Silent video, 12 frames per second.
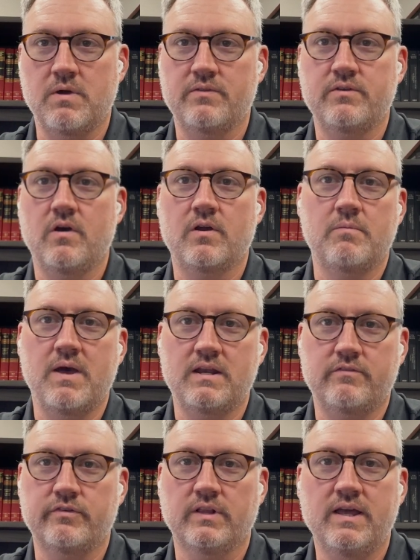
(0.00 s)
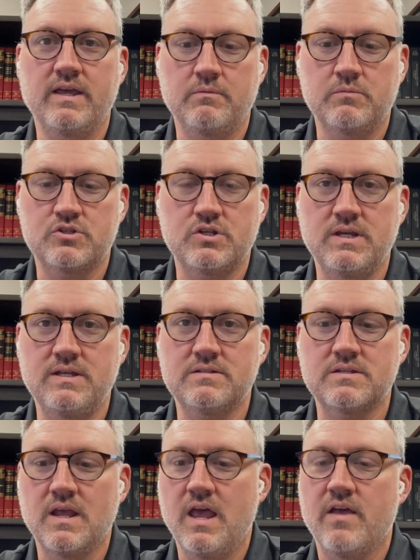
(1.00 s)
about, the automatic filleting
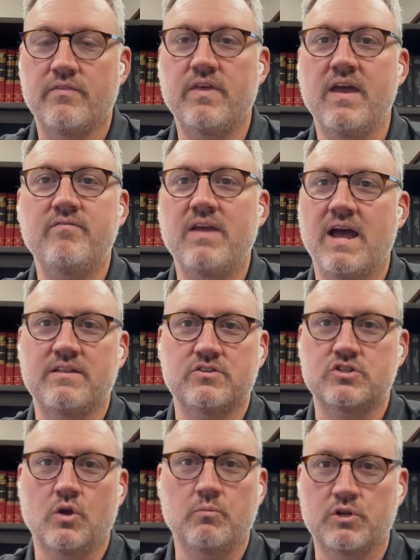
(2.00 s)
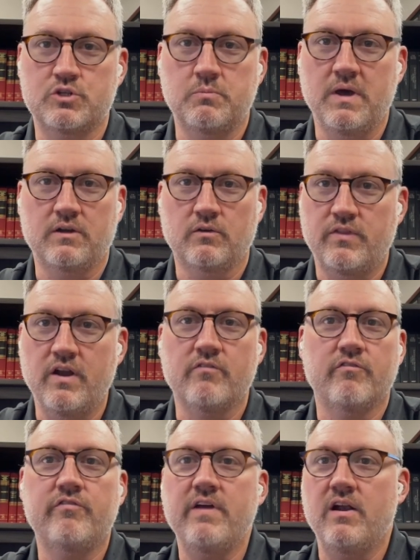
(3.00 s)
machines, they've gotten so much better.
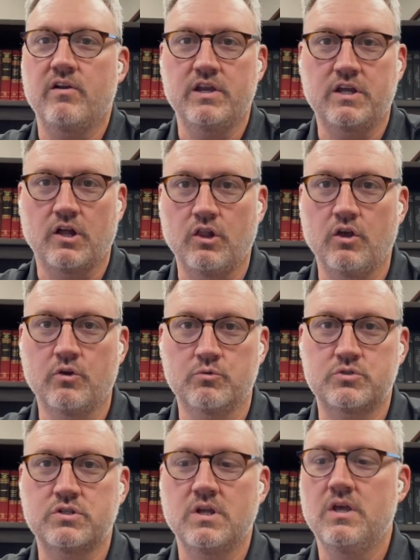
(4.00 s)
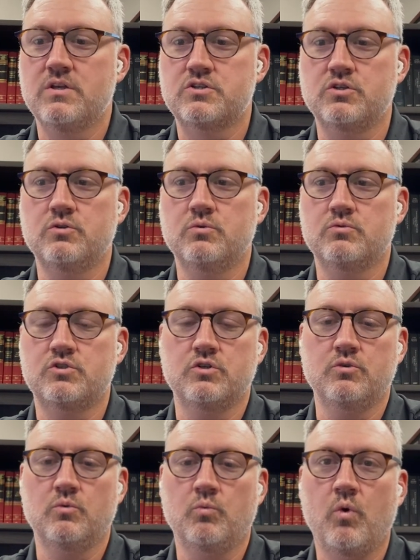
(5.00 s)
They're very close
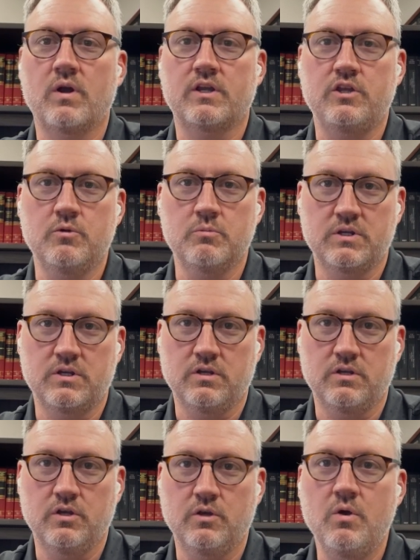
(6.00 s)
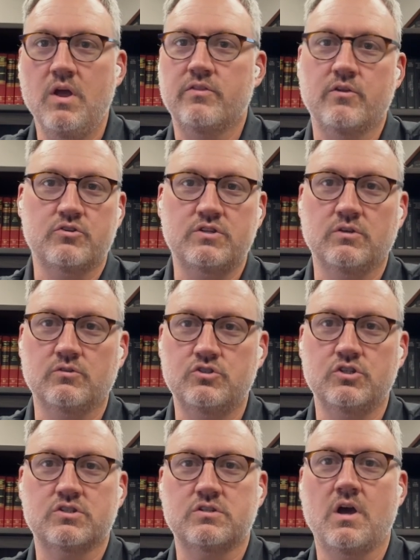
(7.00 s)
to what a human can do. They're still
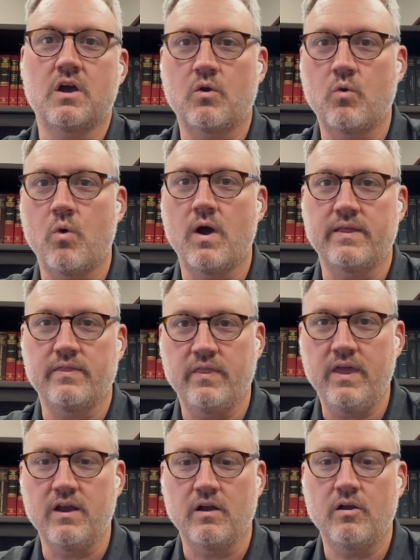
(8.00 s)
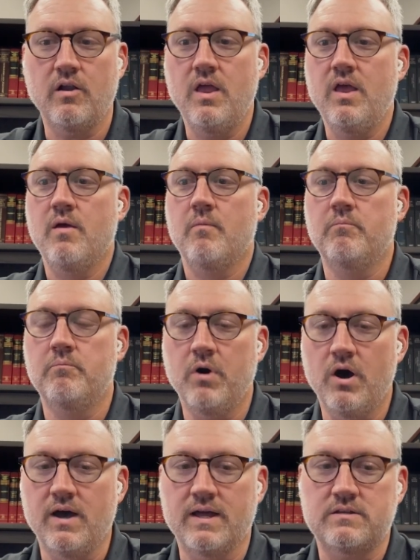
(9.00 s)
just not quite there.
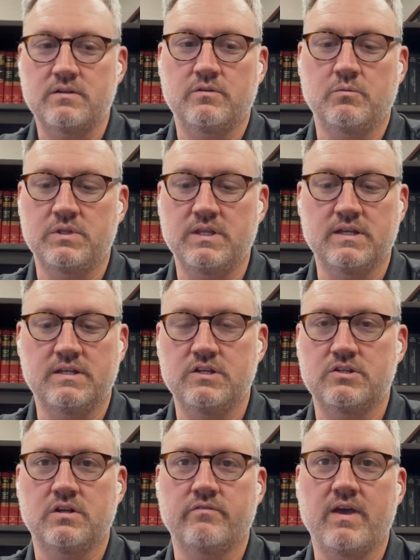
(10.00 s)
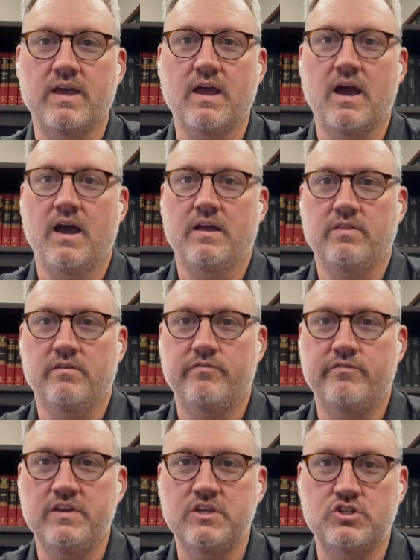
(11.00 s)
But with the addition of AI, the
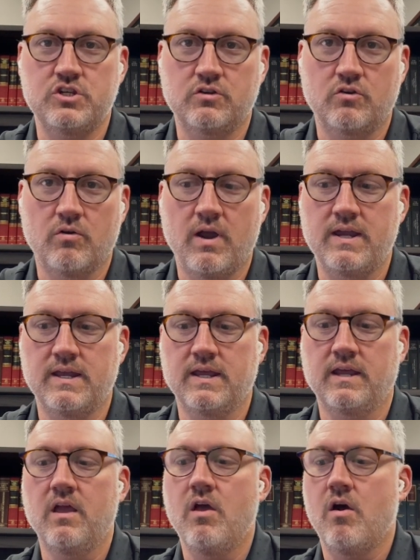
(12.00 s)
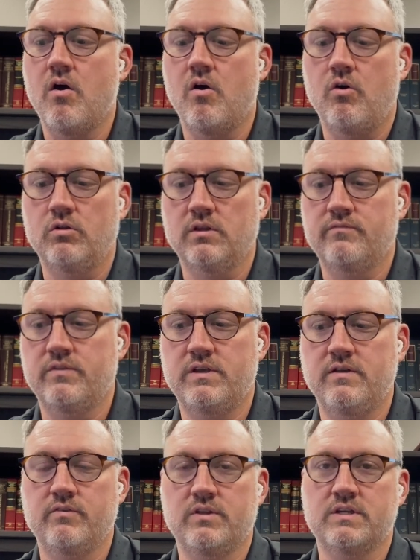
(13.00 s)
vision grading, all of the
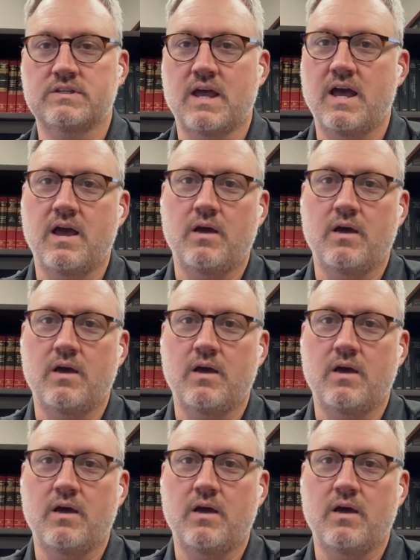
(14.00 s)
different things,